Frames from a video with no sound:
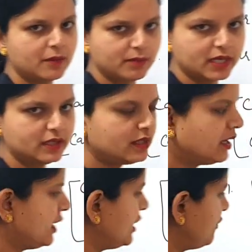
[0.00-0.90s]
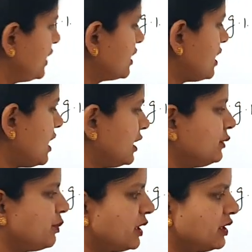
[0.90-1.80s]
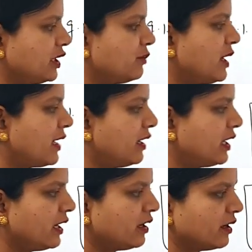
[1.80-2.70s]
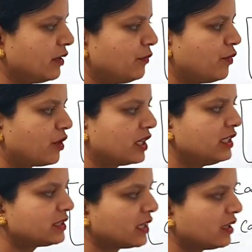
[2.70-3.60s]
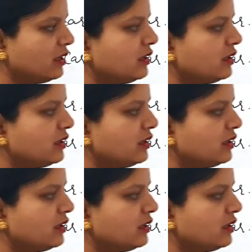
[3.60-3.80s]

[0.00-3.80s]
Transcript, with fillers: But if a car is purchased by retailer for resale,